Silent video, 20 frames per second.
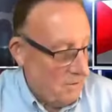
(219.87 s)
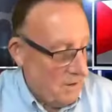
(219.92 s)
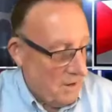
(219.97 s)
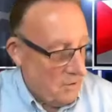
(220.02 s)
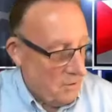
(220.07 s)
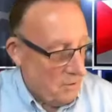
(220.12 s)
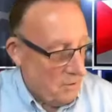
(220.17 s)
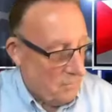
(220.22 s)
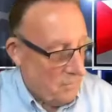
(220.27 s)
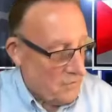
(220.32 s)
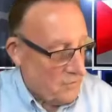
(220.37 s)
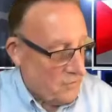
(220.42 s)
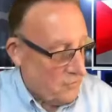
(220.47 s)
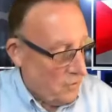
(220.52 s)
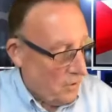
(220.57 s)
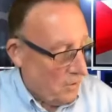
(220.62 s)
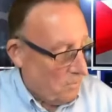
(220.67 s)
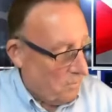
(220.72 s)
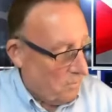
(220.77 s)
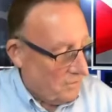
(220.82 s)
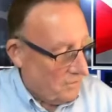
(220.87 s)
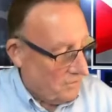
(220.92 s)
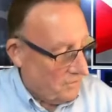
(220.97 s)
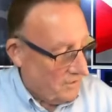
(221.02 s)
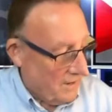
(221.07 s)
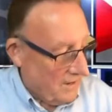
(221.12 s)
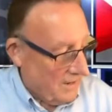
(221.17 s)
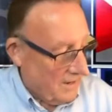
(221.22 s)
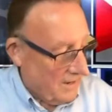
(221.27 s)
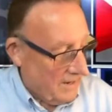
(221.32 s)
your first job was
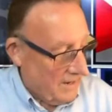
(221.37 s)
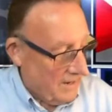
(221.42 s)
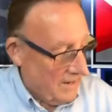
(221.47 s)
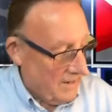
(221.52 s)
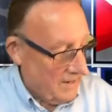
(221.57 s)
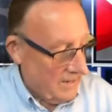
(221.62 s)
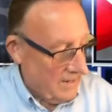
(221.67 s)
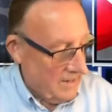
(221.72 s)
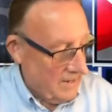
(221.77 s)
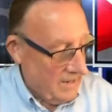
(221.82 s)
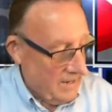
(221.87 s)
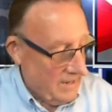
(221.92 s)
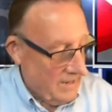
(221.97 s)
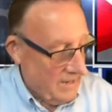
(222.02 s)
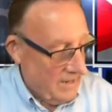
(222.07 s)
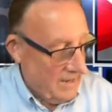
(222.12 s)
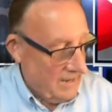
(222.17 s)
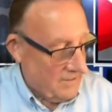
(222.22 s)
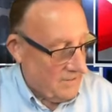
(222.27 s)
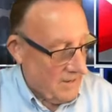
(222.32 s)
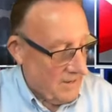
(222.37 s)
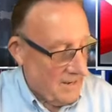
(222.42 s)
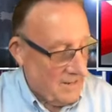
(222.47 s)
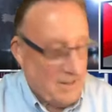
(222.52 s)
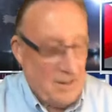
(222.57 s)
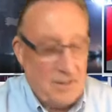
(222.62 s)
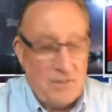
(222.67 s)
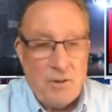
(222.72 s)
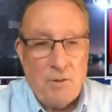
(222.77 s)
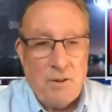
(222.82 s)
as
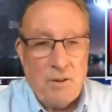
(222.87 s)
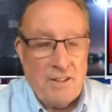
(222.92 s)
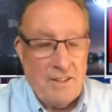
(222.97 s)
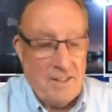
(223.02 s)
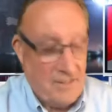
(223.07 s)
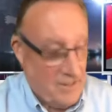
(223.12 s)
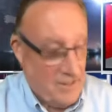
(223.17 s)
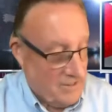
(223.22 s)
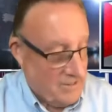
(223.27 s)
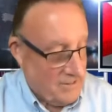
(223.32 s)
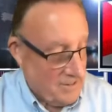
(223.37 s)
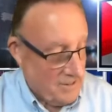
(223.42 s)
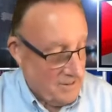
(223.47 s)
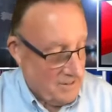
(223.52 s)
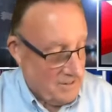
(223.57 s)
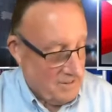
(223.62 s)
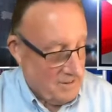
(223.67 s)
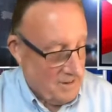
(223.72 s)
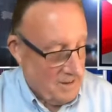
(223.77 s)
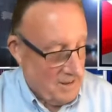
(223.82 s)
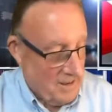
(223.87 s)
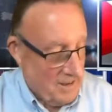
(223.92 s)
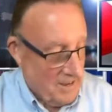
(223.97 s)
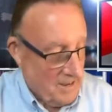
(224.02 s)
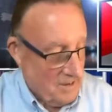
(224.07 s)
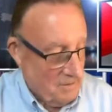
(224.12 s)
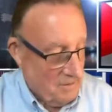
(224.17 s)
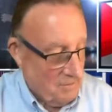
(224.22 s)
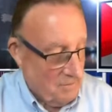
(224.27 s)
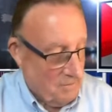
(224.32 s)
editorial assistant
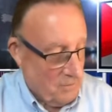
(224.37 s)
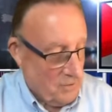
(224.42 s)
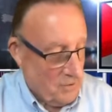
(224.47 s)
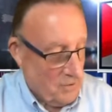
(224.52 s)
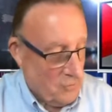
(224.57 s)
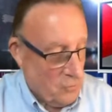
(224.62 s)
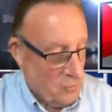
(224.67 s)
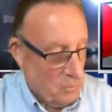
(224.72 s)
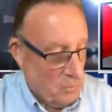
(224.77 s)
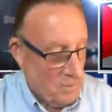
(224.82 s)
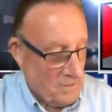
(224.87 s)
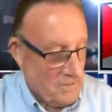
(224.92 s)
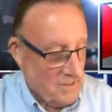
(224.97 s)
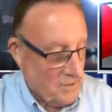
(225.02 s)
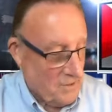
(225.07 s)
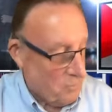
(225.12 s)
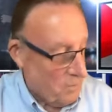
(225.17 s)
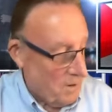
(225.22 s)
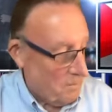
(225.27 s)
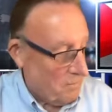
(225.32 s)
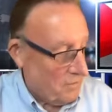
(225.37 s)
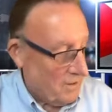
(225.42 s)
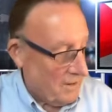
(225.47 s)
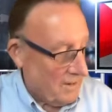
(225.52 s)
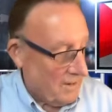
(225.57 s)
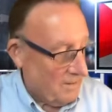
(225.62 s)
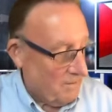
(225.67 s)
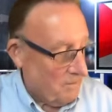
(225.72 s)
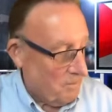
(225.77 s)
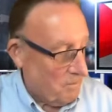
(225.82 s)
for the show business
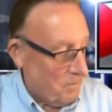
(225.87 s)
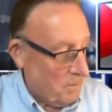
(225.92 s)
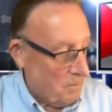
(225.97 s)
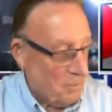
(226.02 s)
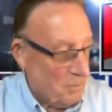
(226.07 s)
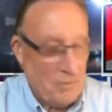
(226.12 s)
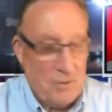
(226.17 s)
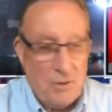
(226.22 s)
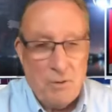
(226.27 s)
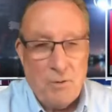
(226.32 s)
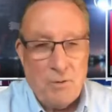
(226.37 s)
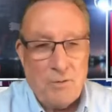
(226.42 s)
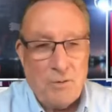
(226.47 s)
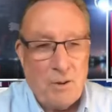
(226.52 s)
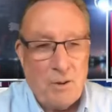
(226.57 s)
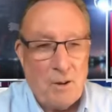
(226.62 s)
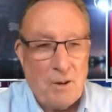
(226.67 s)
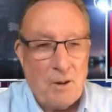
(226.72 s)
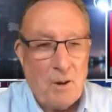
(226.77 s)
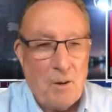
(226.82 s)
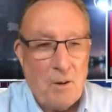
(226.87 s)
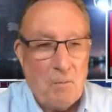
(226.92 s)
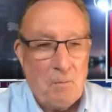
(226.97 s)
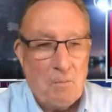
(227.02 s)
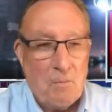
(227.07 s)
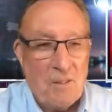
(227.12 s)
website, peoplenews.com.